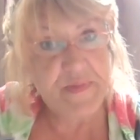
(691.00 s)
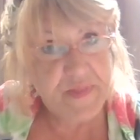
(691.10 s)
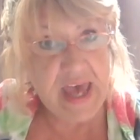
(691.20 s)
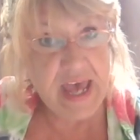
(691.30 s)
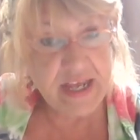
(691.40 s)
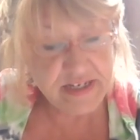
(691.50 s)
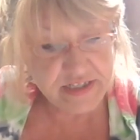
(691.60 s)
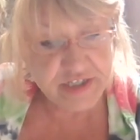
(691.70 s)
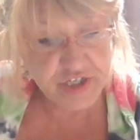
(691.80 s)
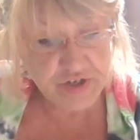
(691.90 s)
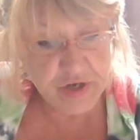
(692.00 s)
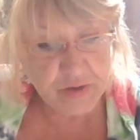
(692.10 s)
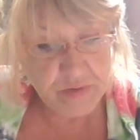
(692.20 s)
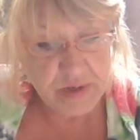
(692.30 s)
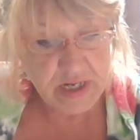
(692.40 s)
that, you
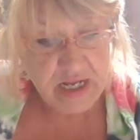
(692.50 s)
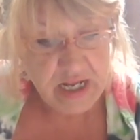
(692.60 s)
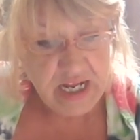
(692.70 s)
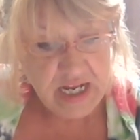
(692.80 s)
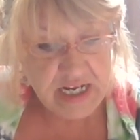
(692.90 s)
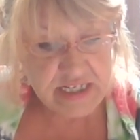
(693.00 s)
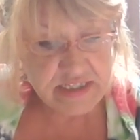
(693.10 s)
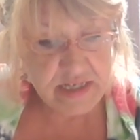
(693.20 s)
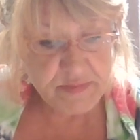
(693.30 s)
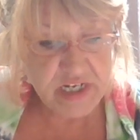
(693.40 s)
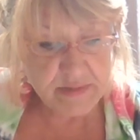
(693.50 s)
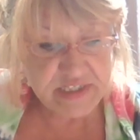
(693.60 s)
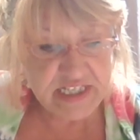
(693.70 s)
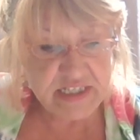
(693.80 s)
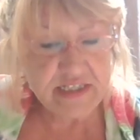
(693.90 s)
know, because sometimes
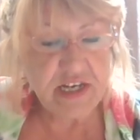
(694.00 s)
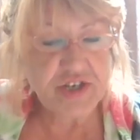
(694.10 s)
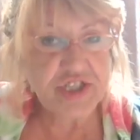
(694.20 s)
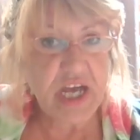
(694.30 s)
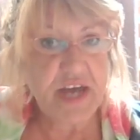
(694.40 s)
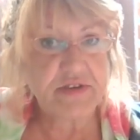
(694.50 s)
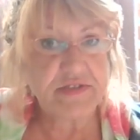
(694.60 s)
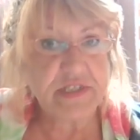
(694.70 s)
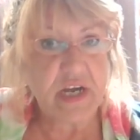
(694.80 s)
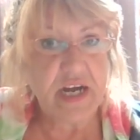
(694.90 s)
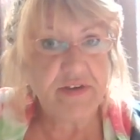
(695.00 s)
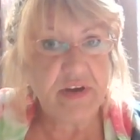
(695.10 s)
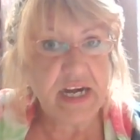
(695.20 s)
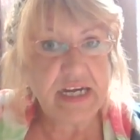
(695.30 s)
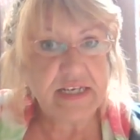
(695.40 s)
this is our shadow side,
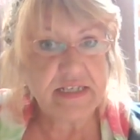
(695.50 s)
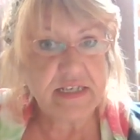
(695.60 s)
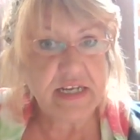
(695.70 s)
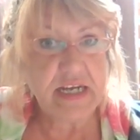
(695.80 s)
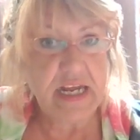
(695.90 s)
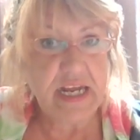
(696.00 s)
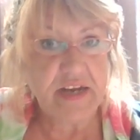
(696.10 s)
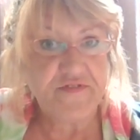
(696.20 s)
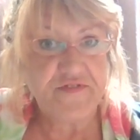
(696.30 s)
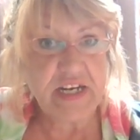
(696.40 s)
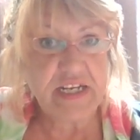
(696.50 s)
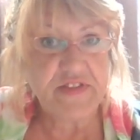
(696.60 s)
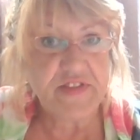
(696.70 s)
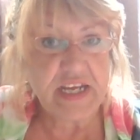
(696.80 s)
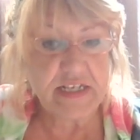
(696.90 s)
right? And feeling
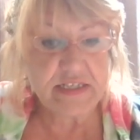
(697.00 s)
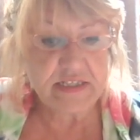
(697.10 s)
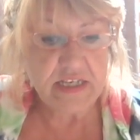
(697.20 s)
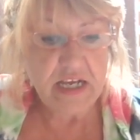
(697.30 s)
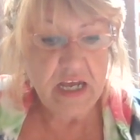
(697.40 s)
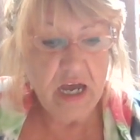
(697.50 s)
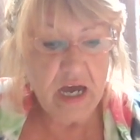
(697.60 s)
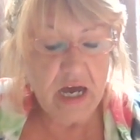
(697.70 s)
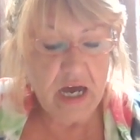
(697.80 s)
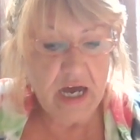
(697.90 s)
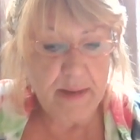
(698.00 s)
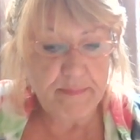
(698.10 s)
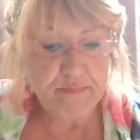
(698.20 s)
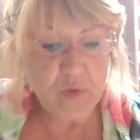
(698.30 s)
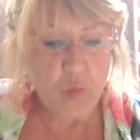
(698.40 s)
things
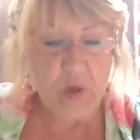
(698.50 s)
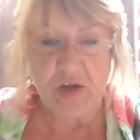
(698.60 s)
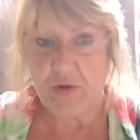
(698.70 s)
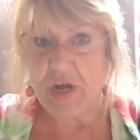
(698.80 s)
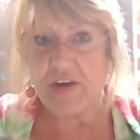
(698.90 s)
we don't